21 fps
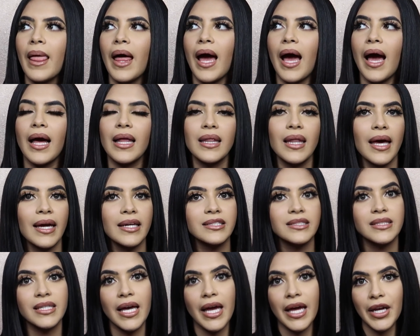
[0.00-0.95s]
at like
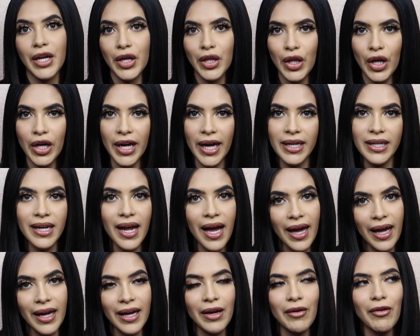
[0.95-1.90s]
10 o'clock at
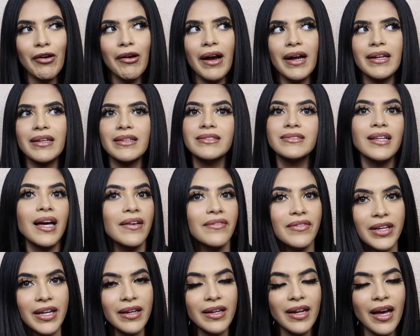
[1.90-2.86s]
night or at
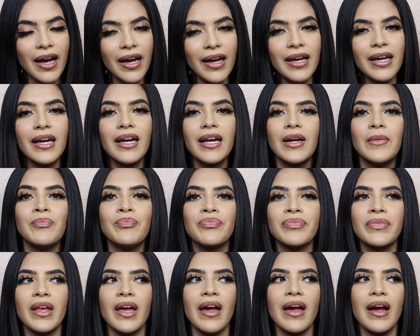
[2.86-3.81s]
11 at night.
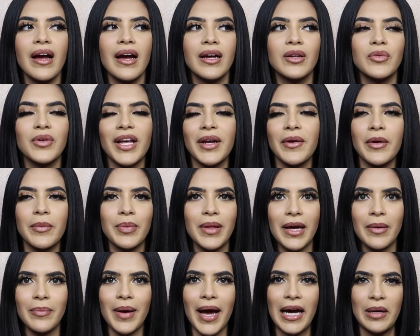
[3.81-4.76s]
And when I
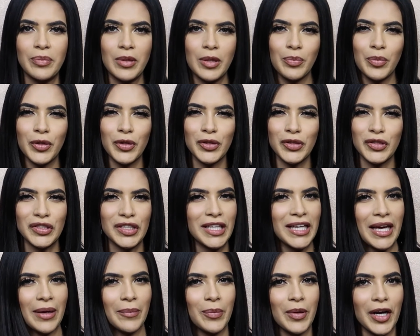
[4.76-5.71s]
reply back, people usually
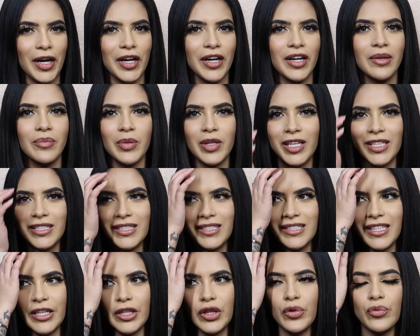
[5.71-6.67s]
get butthurt because
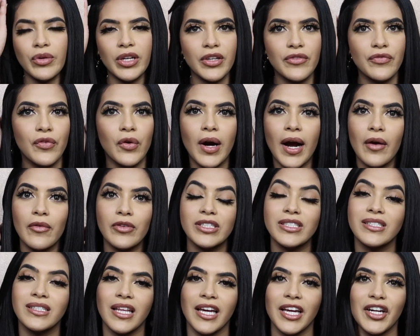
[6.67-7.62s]
it's like 3-4
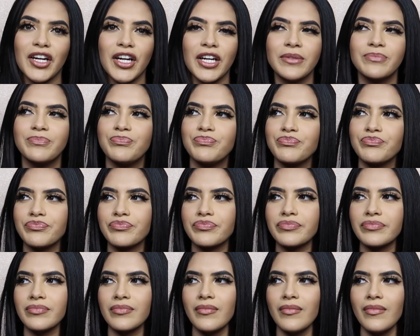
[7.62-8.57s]
hours later.
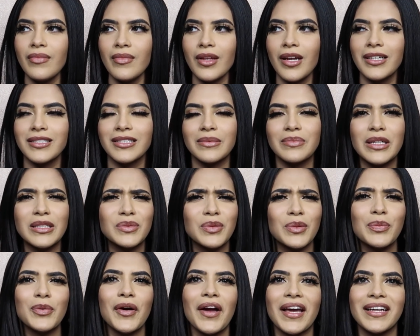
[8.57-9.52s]
And sometimes
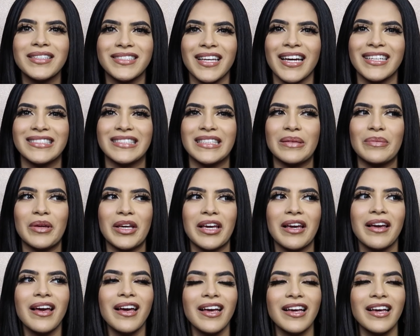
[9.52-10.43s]
people hate texting me.